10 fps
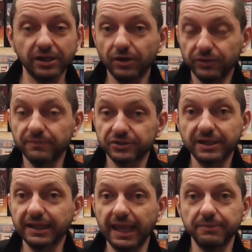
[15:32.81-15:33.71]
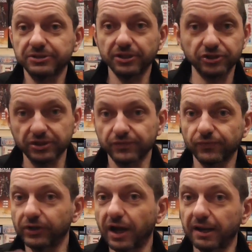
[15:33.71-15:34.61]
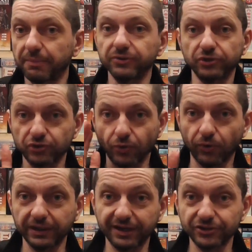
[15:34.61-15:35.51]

I know that some games I just forgot about the scoring.